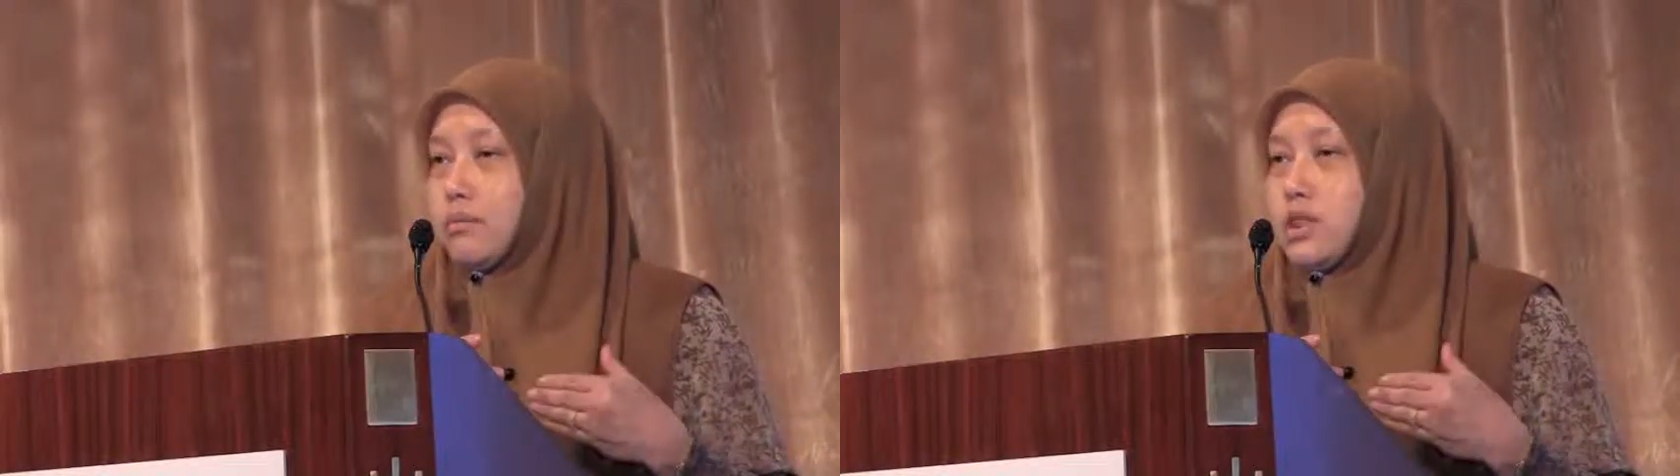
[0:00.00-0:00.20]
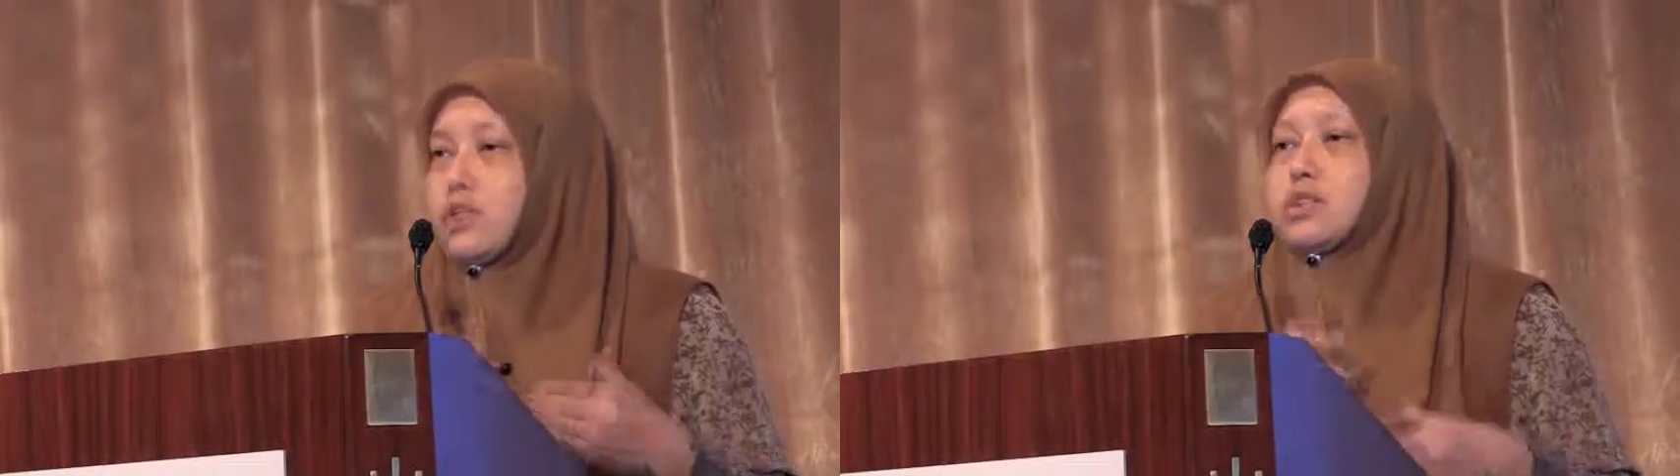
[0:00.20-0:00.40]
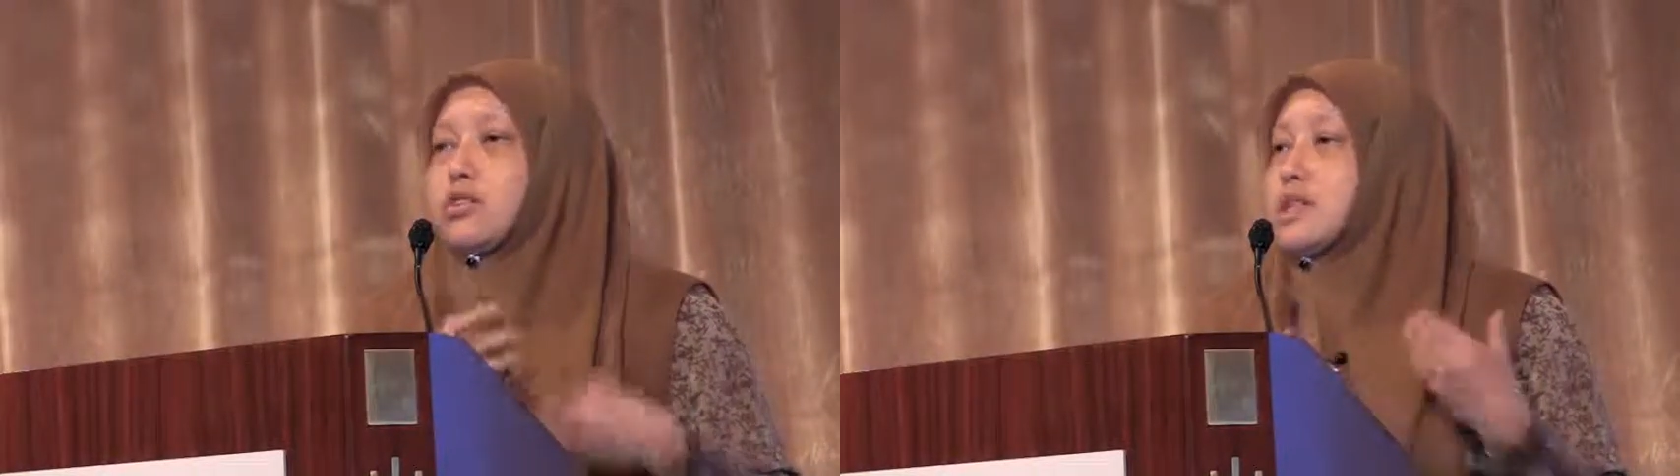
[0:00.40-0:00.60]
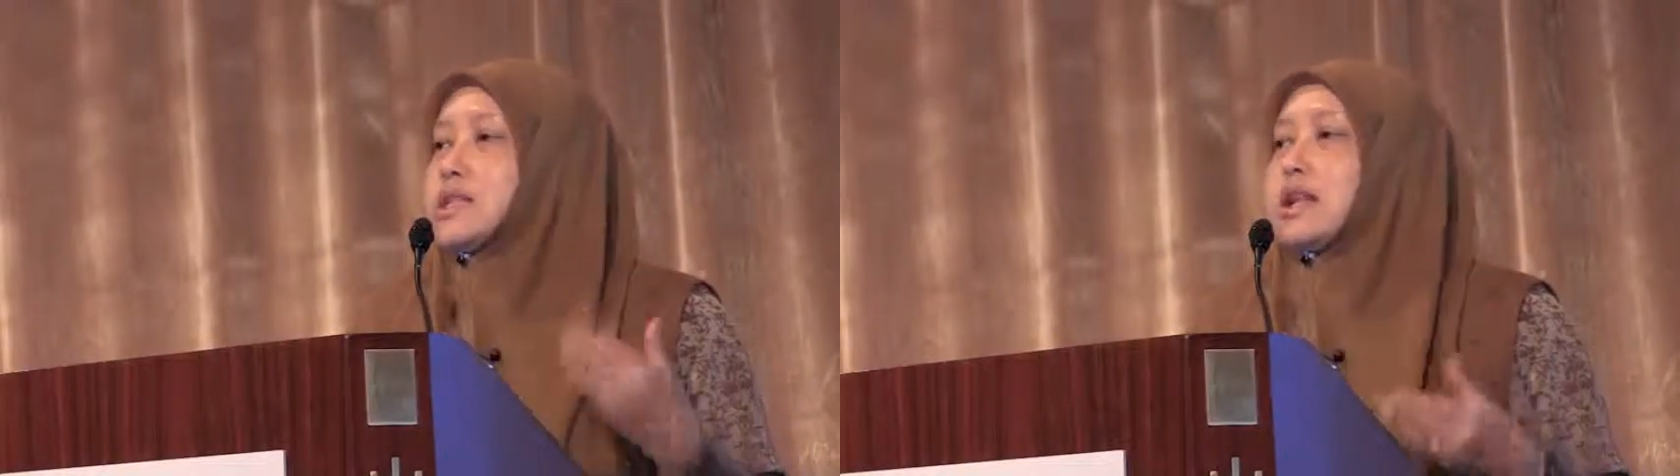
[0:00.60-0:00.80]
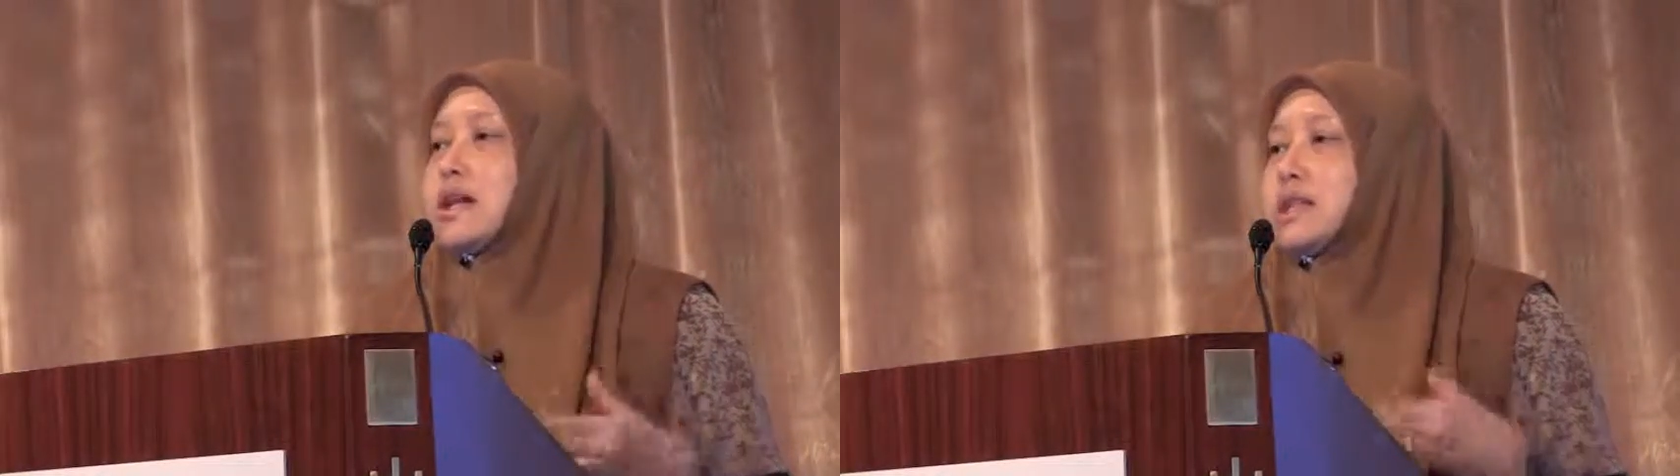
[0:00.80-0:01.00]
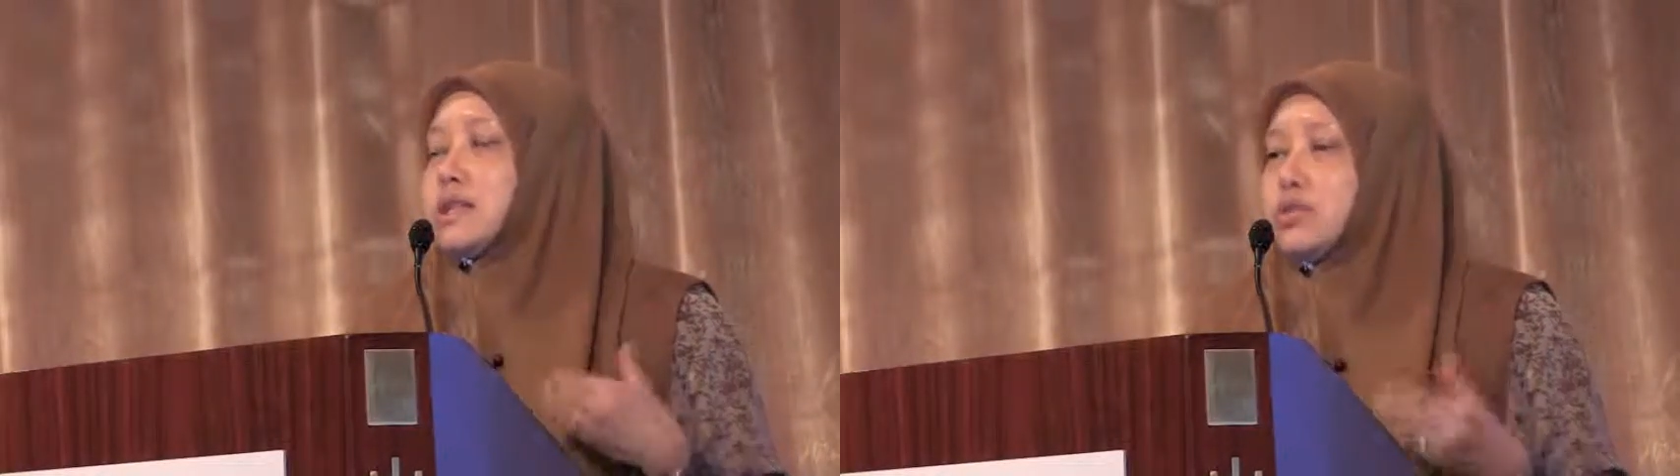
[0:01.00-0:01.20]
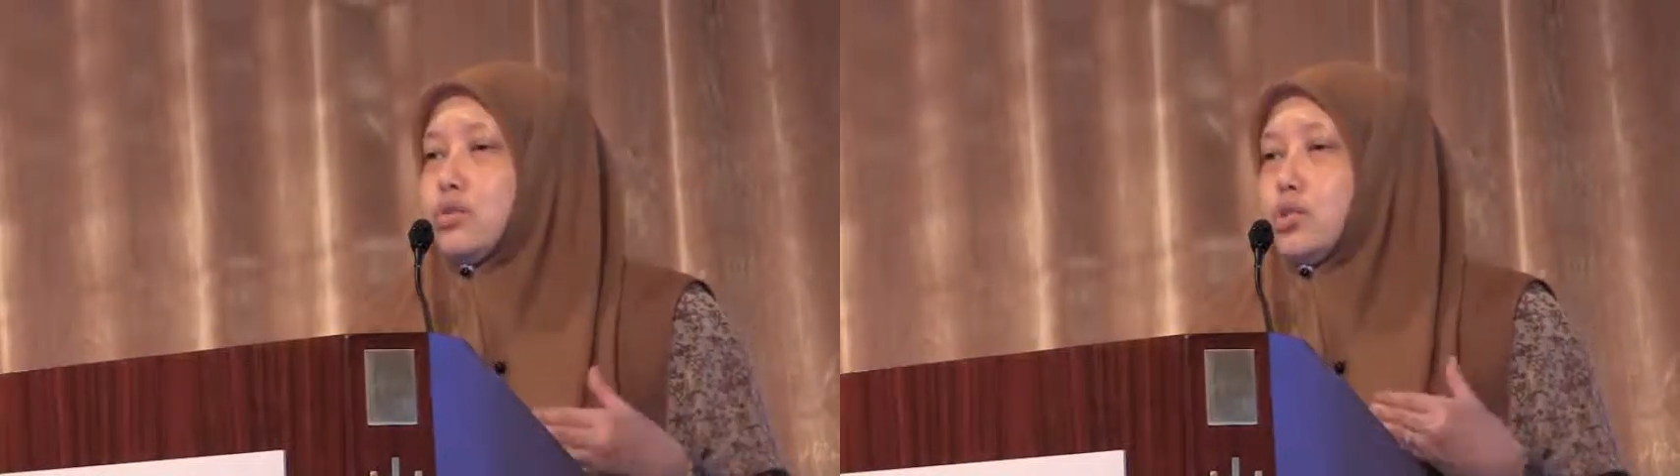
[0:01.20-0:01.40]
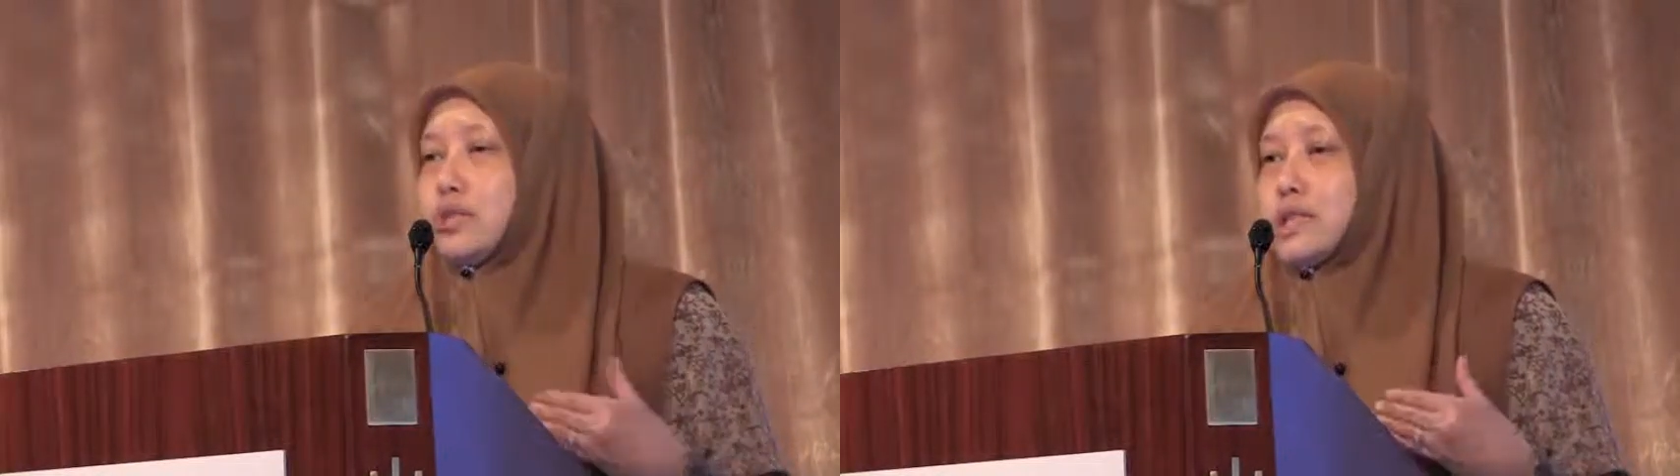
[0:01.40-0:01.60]
crystallize
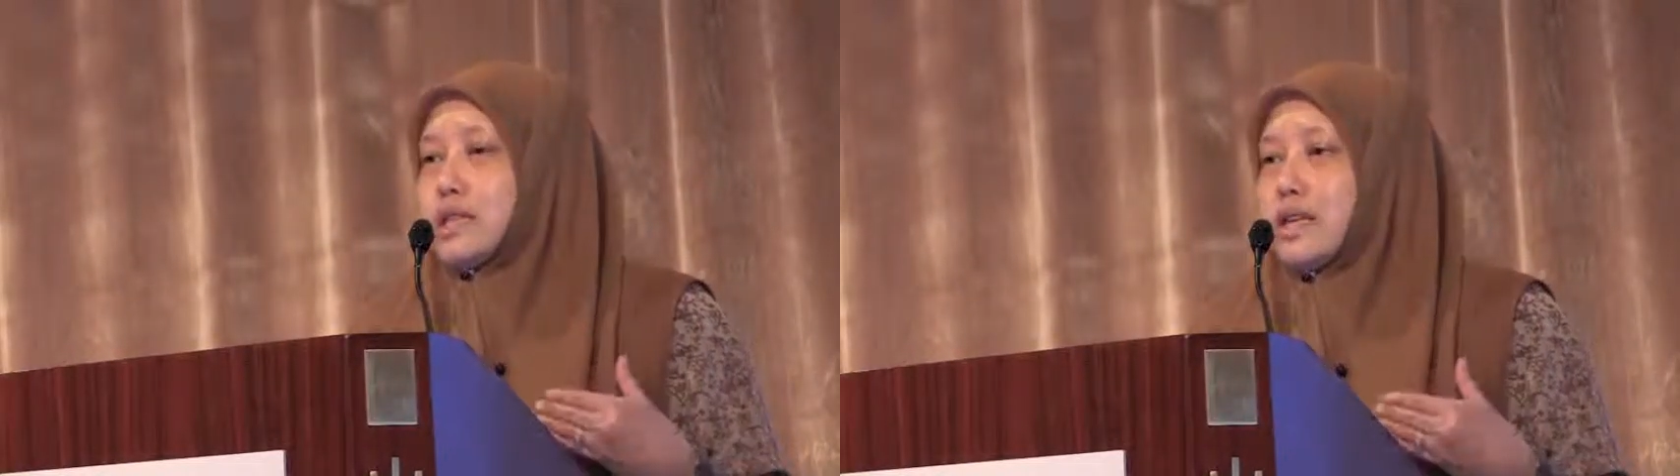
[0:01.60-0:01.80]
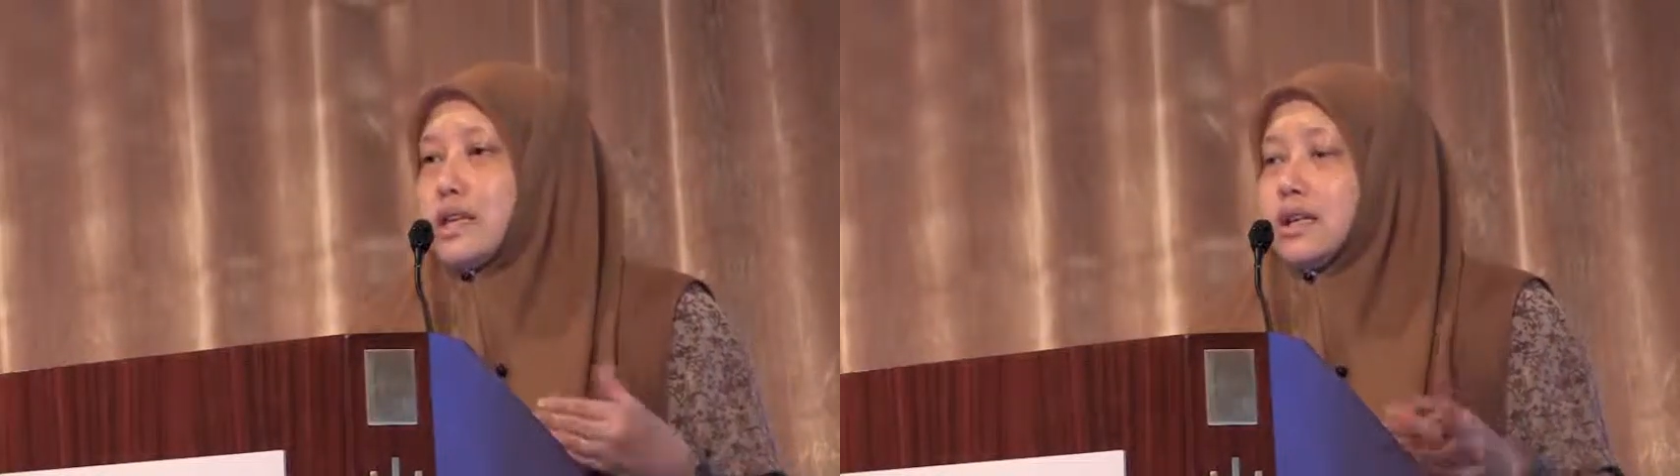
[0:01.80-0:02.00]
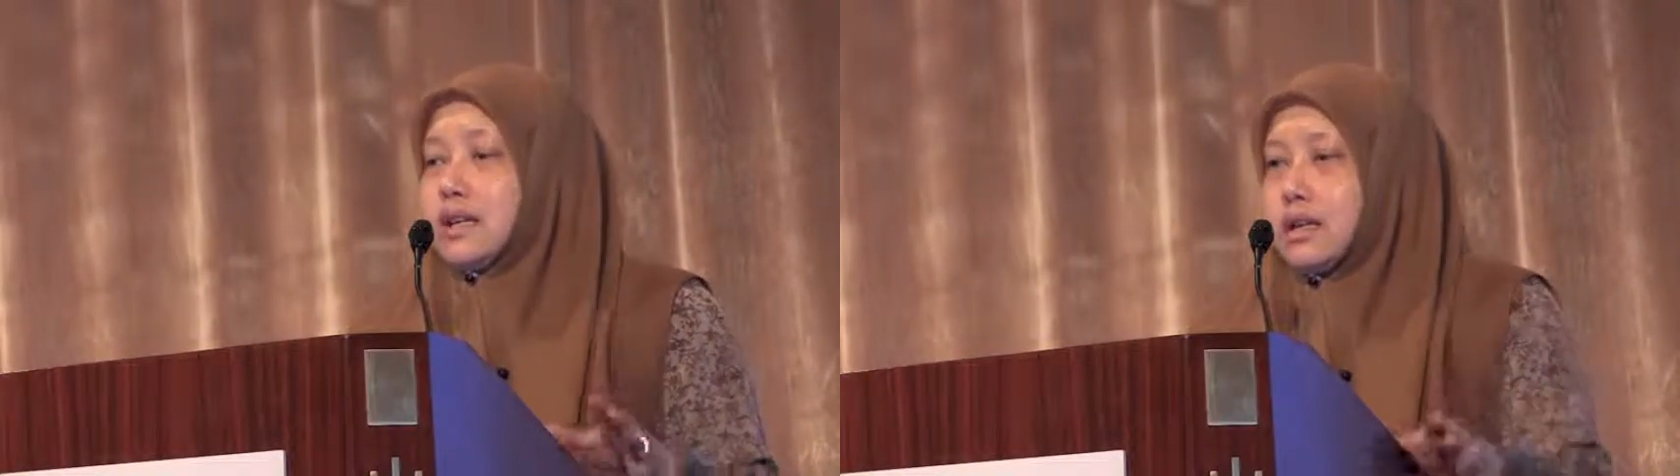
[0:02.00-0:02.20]
into your estate,